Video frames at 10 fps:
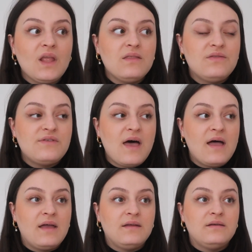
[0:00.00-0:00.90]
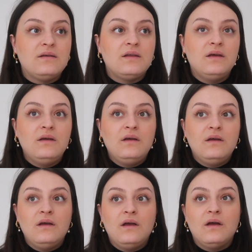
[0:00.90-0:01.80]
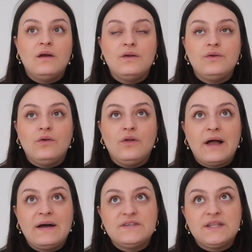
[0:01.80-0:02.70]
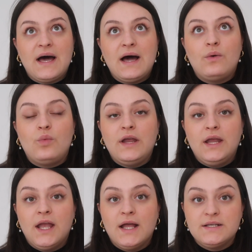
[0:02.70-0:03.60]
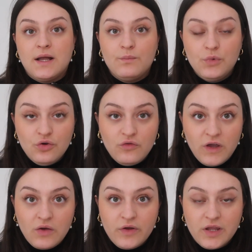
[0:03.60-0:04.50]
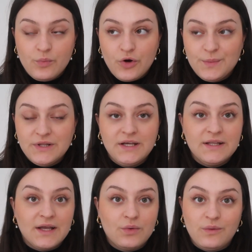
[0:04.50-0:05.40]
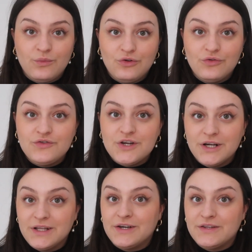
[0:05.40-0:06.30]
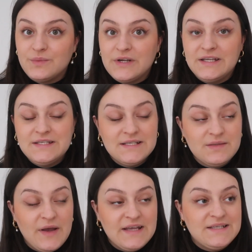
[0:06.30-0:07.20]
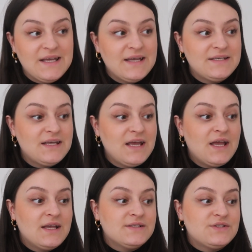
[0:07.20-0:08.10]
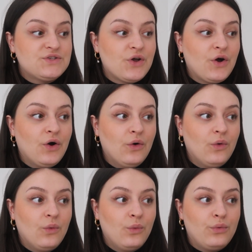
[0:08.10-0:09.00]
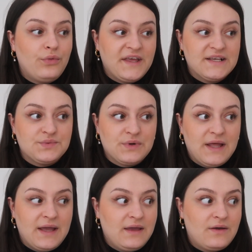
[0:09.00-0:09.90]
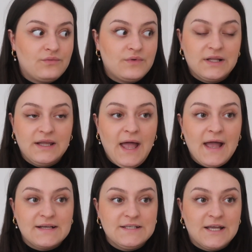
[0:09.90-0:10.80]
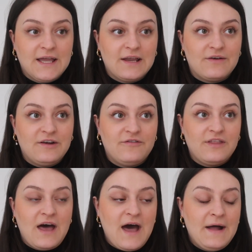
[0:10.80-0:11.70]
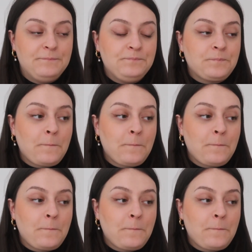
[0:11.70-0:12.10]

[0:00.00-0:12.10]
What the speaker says: Then not long after that, we ended up moving really abruptly. Like we moved earlier than we anticipated, so things were like really hectic getting ready for that.